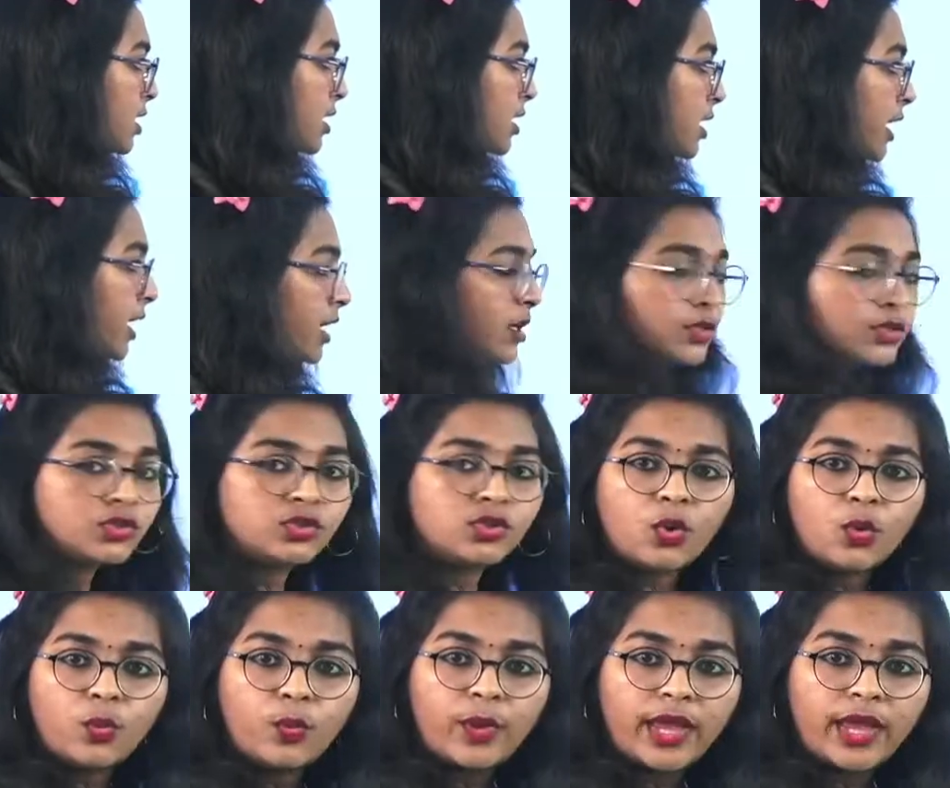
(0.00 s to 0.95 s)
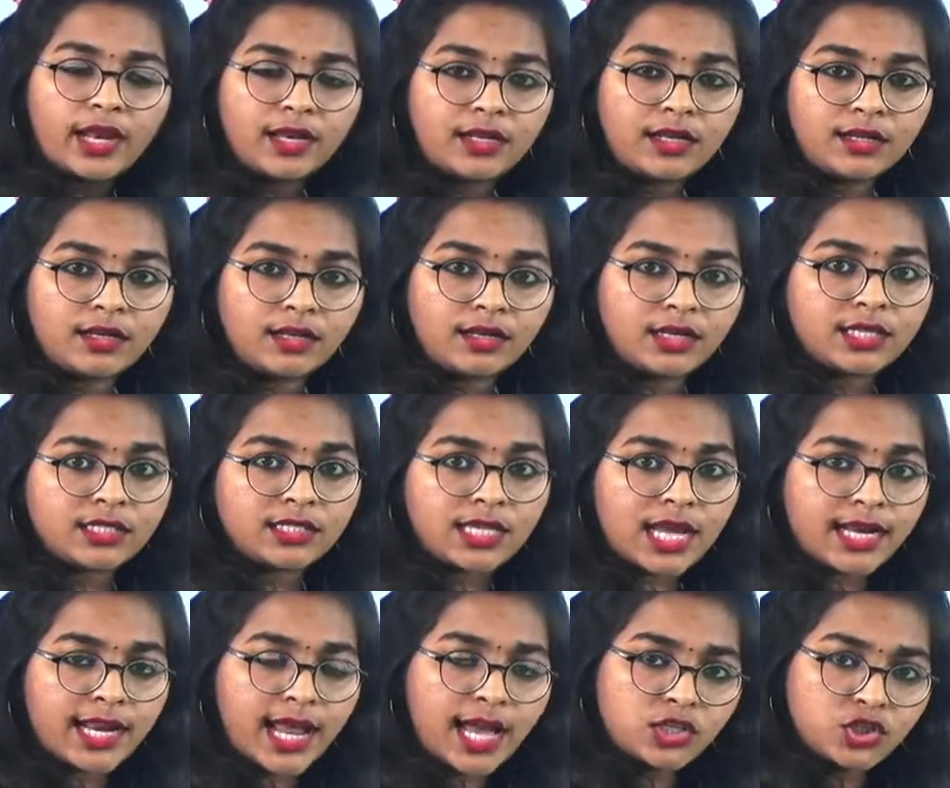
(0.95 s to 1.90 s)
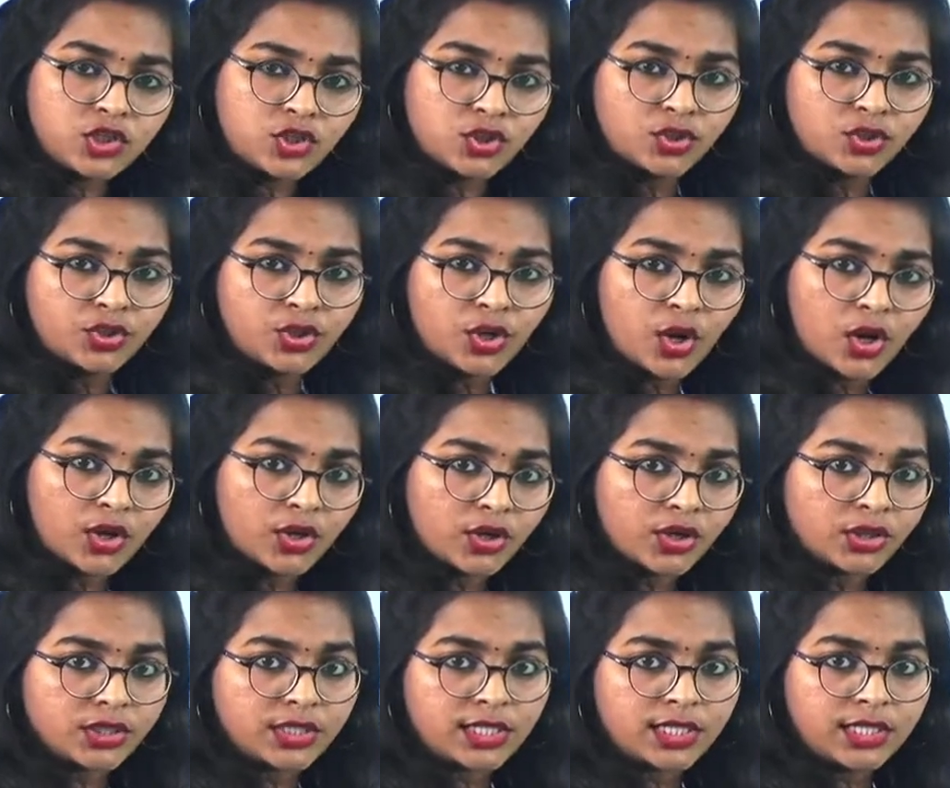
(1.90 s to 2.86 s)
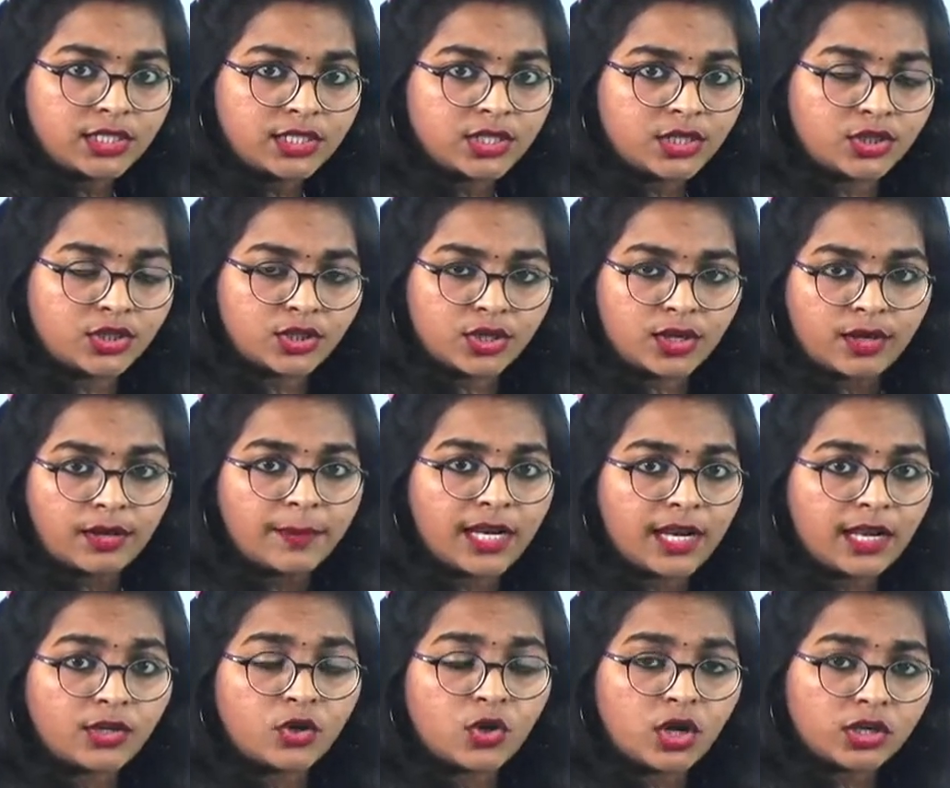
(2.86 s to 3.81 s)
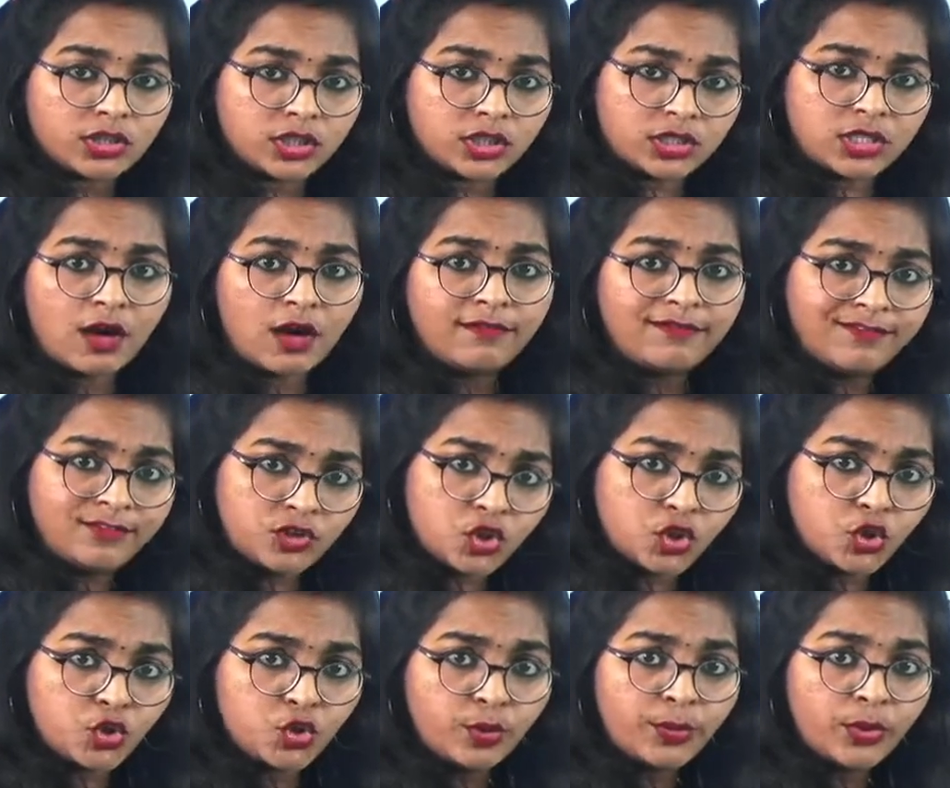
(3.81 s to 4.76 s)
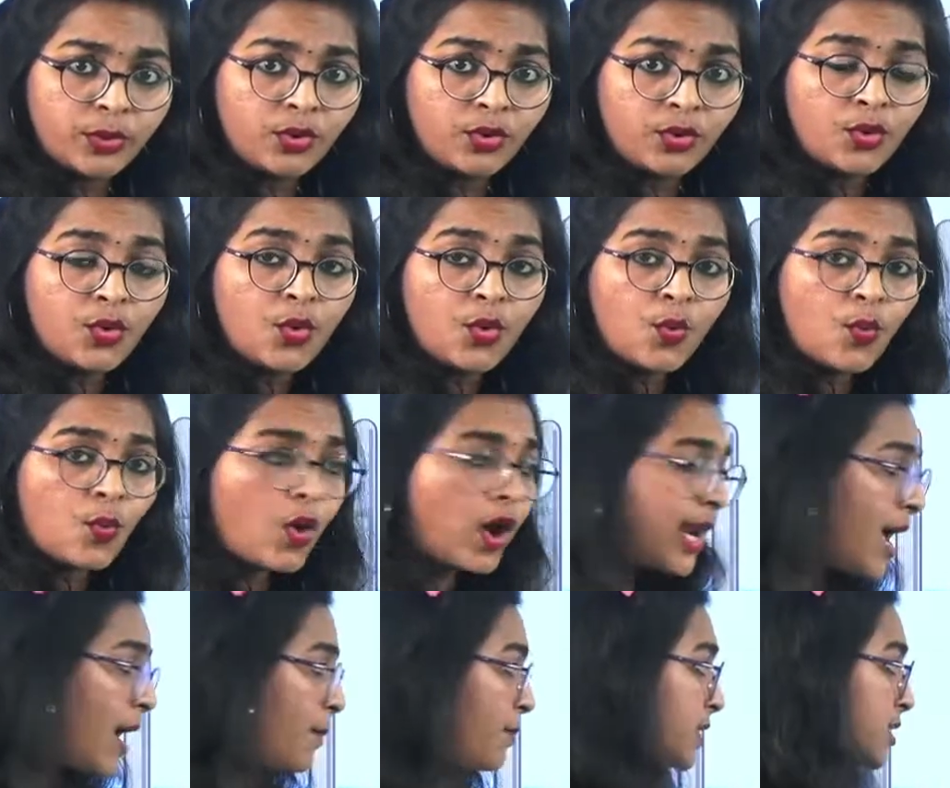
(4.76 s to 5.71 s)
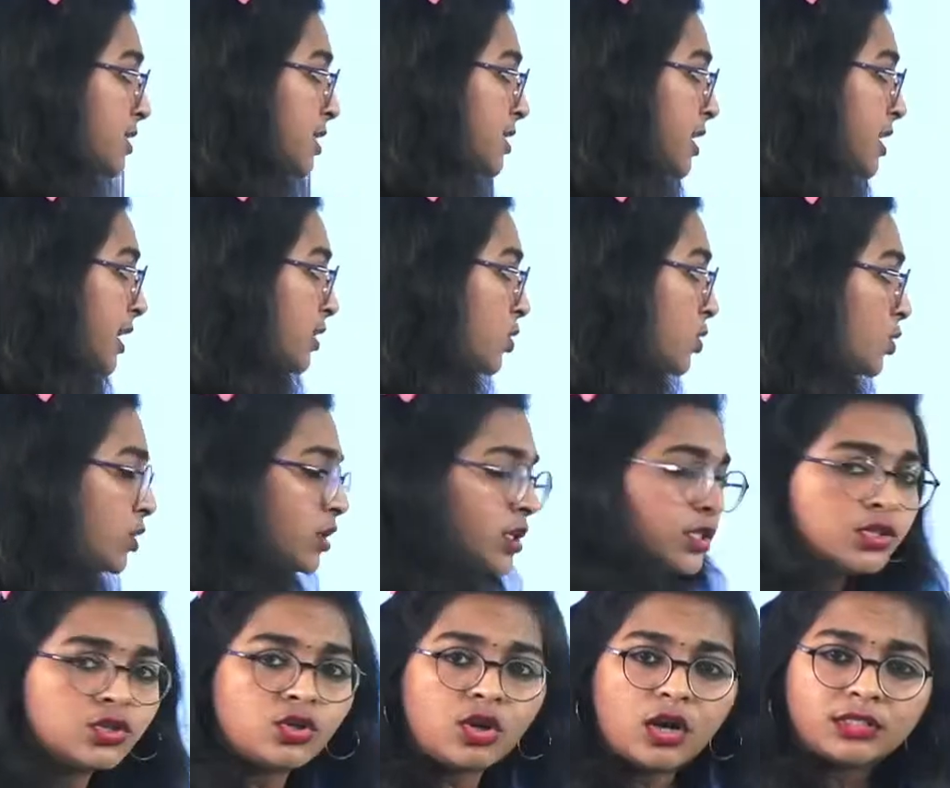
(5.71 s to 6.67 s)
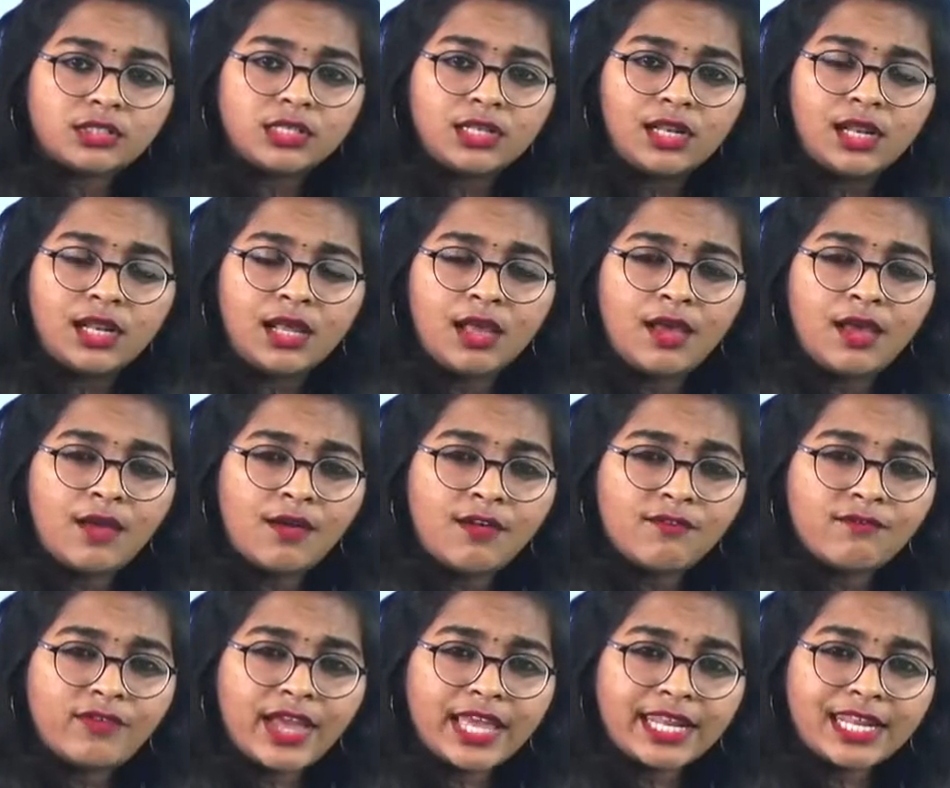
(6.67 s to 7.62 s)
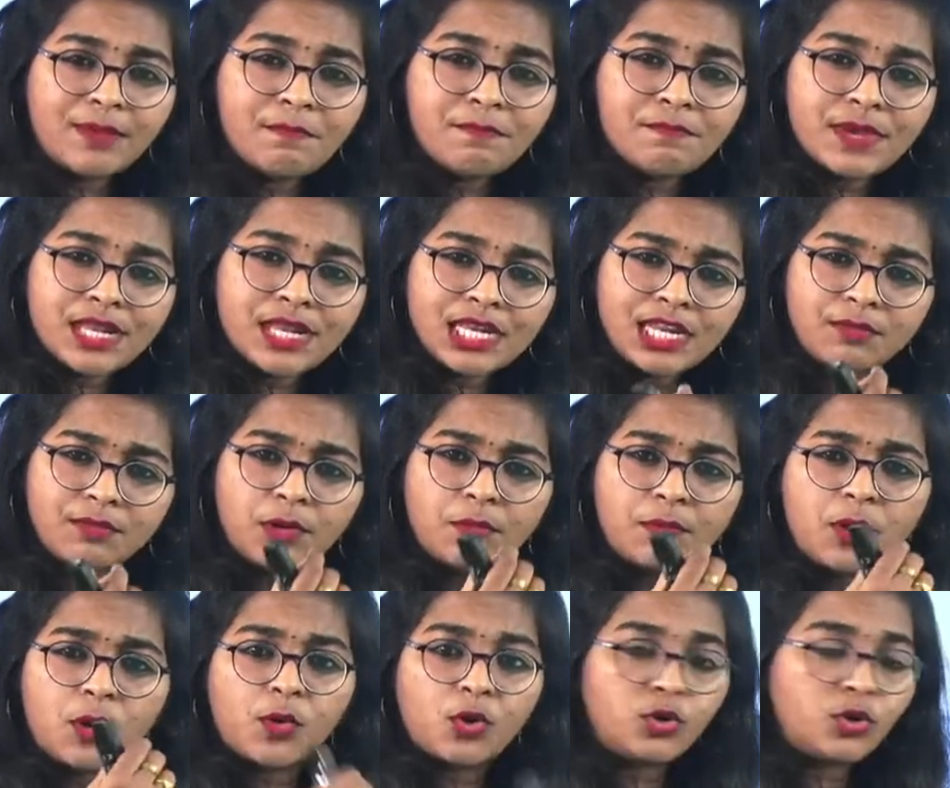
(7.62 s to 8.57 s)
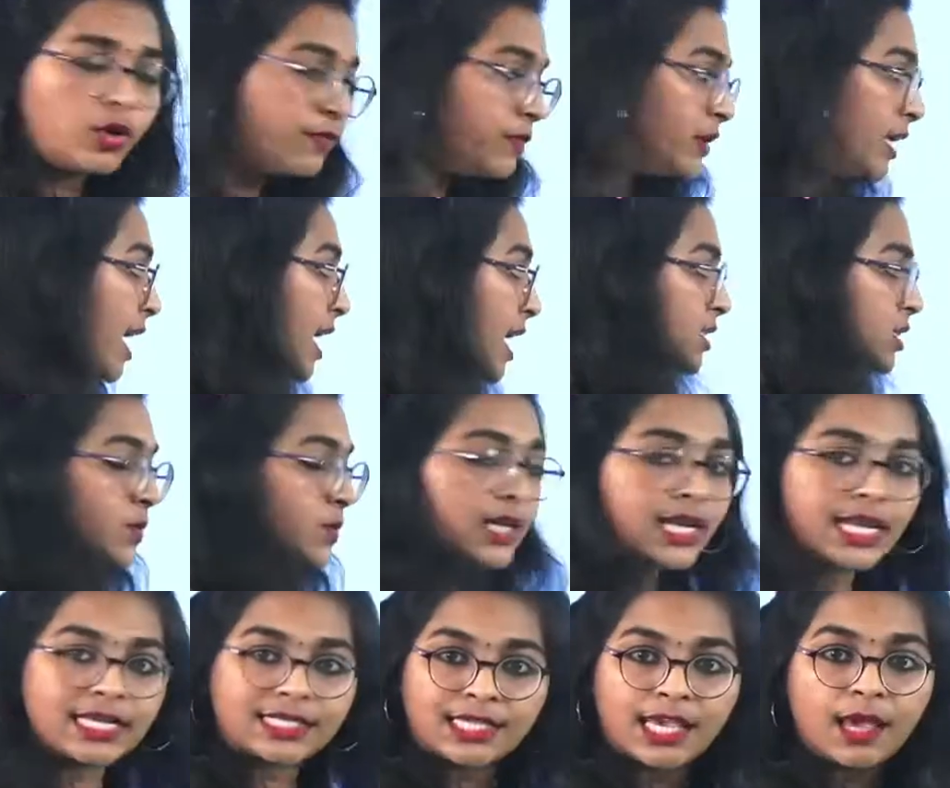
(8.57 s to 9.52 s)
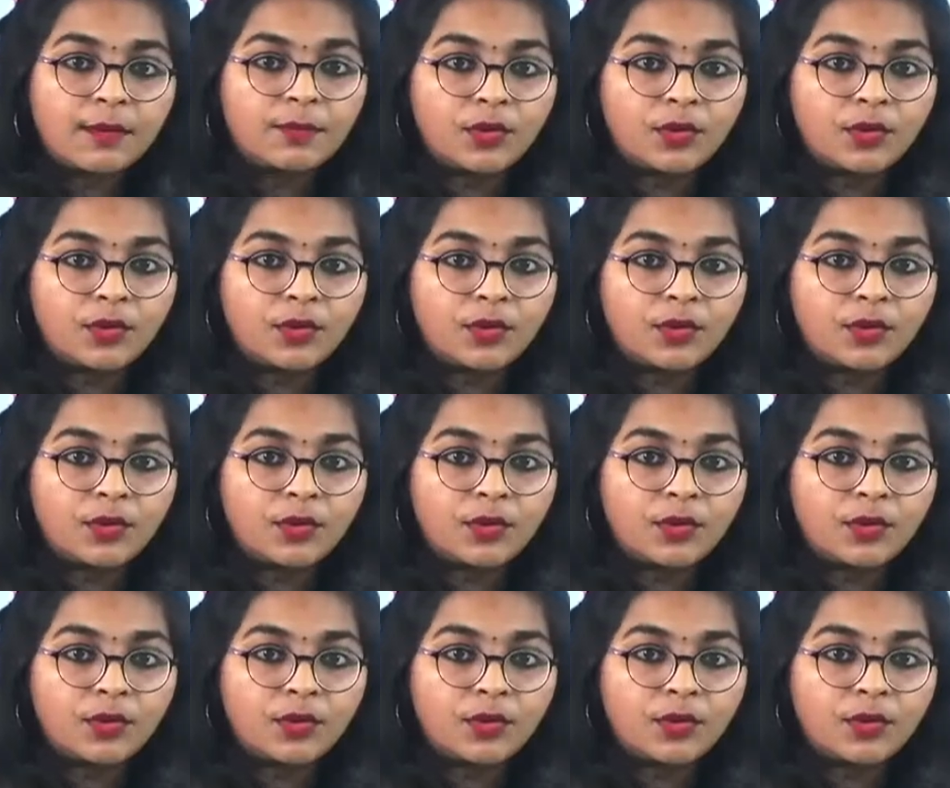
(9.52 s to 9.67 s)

So when it is attached to your cylinder, like your stove tube, what happens is like through this nozzle, very minimum amount of gas will escape out.